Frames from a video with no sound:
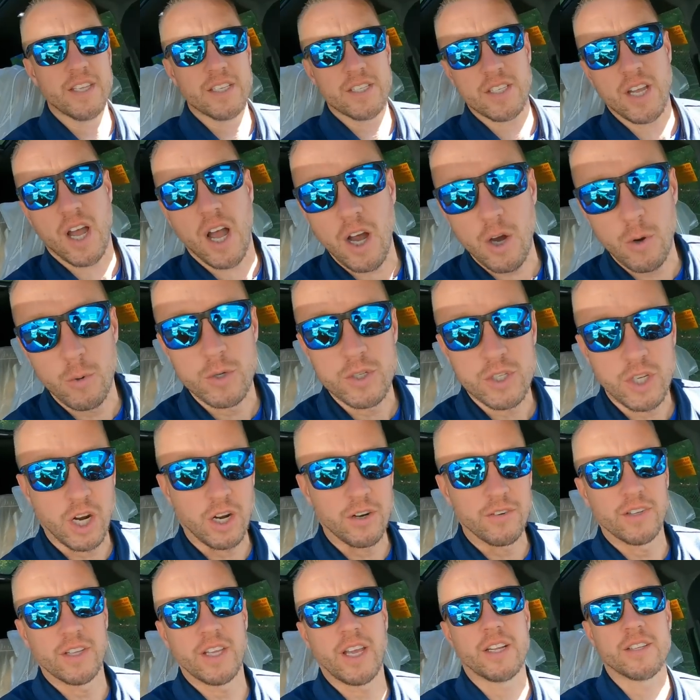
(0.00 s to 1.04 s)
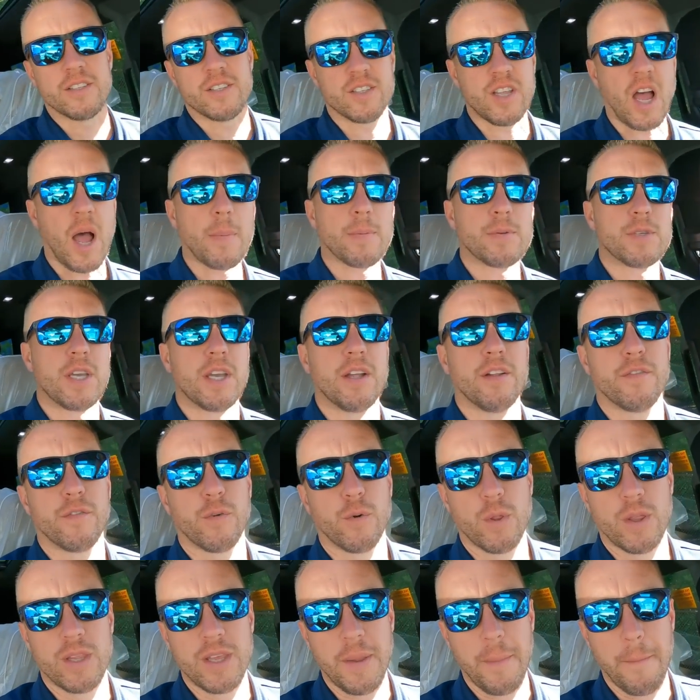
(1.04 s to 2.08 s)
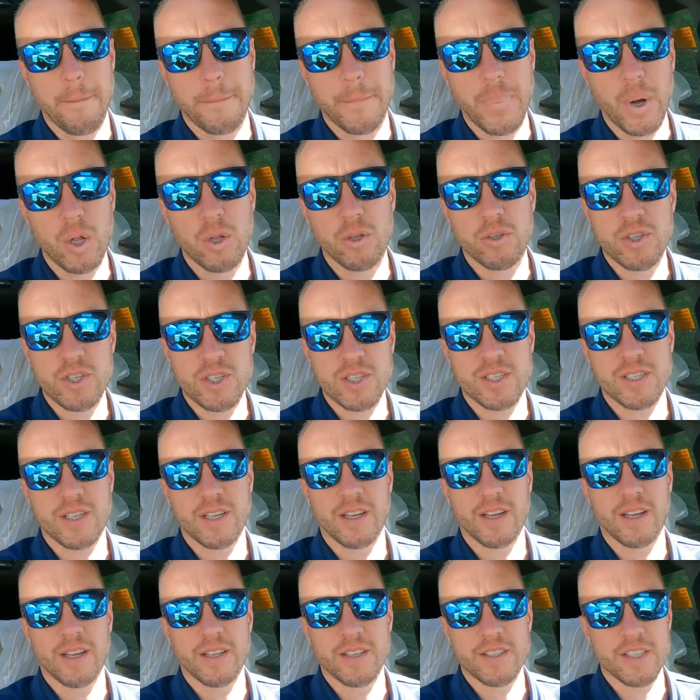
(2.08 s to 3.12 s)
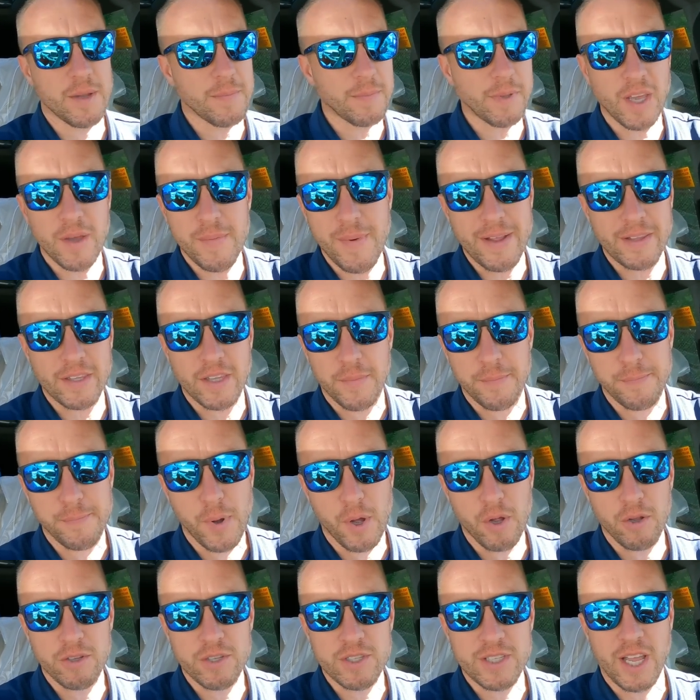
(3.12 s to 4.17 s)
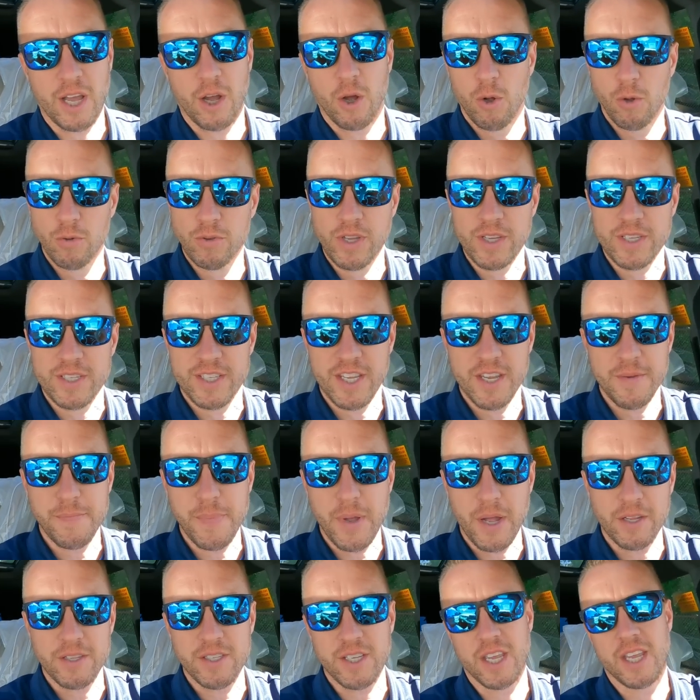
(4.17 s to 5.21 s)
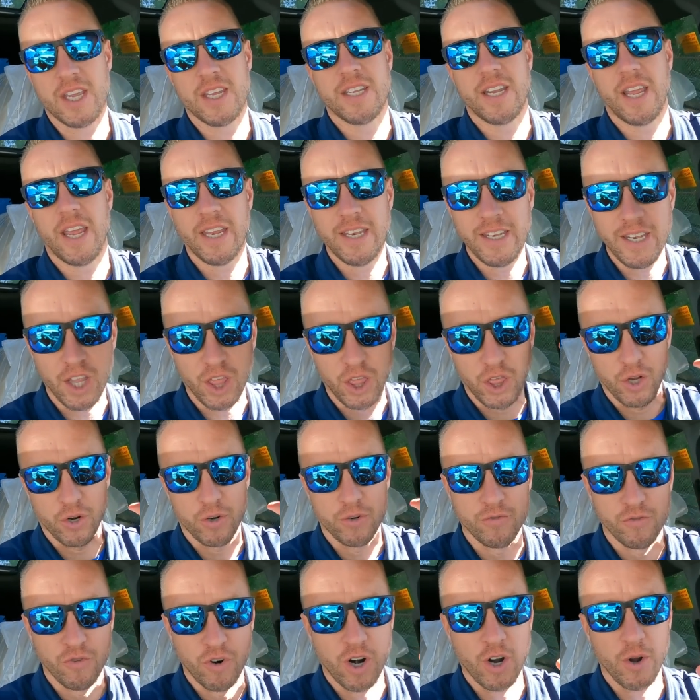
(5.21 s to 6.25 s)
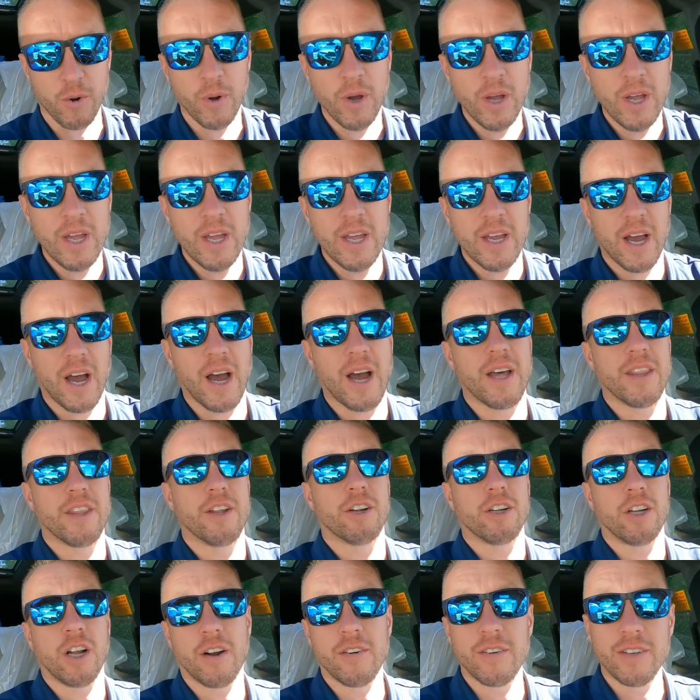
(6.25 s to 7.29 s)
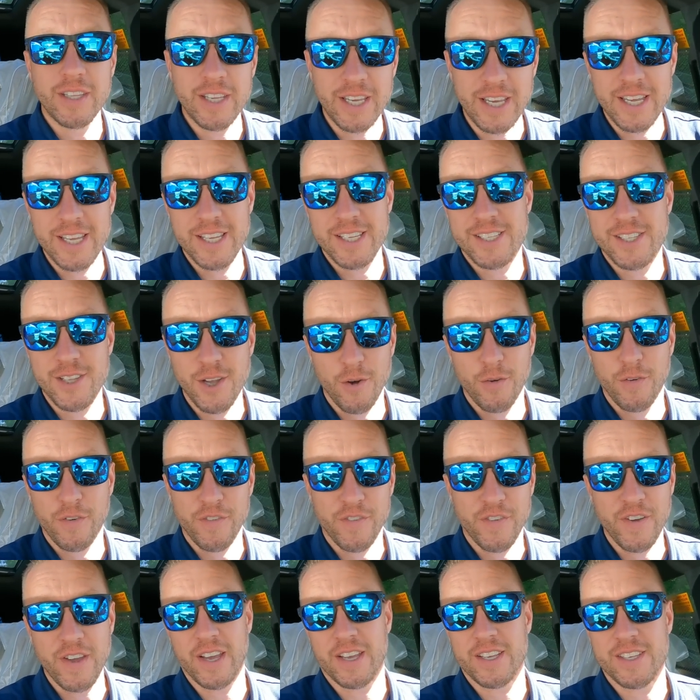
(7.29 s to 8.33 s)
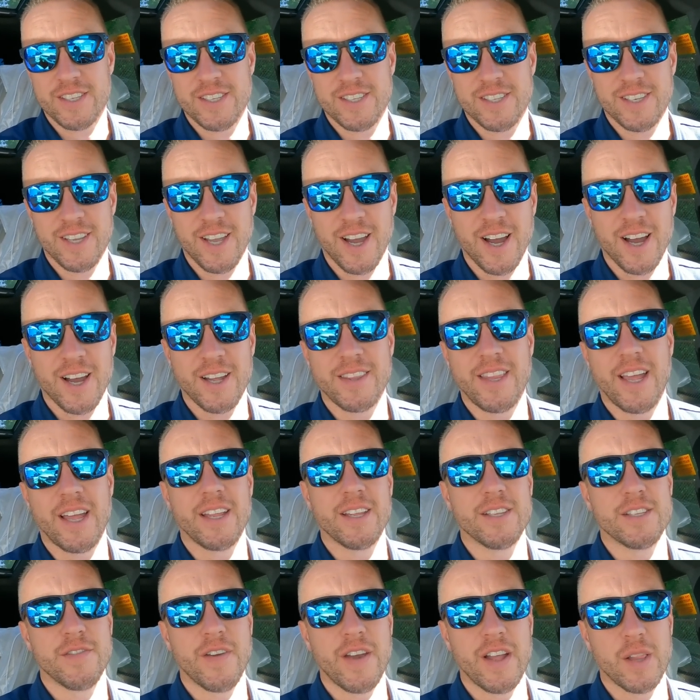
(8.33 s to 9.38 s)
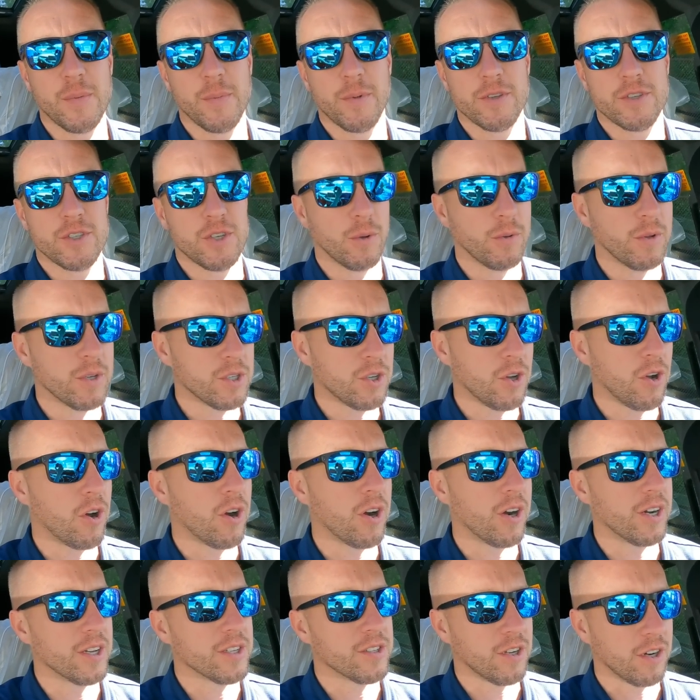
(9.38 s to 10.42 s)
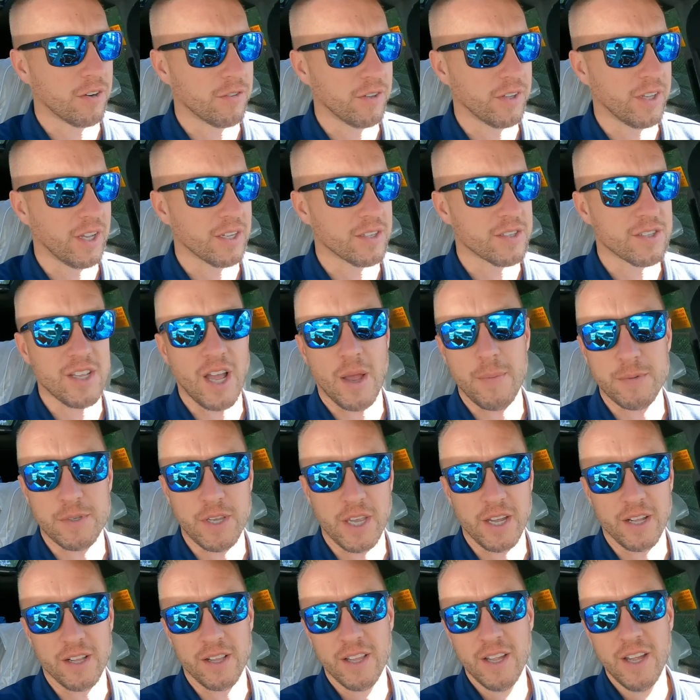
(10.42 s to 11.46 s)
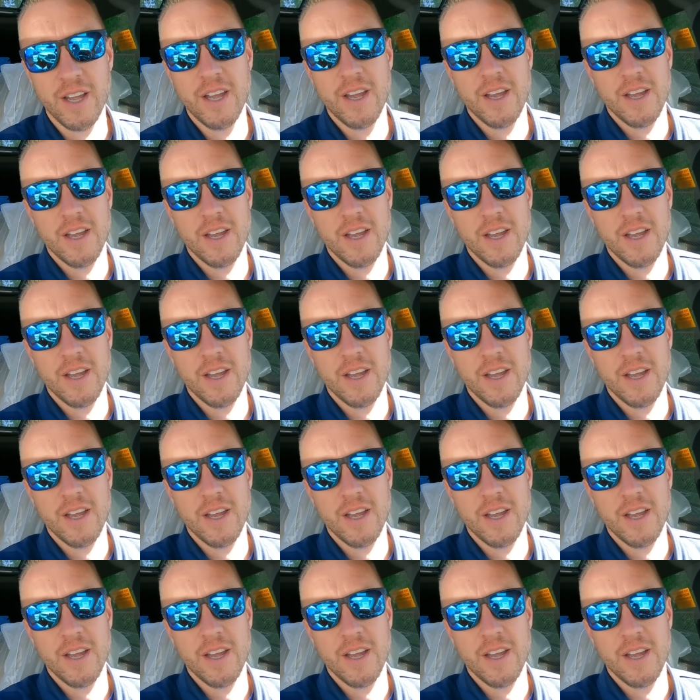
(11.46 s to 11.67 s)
This Tahoe is currently on stop sale for the bolts. Something about the bolts that hold the seatbelts in the third row. There currently is no fix that is available. So this car is currently on stop sale.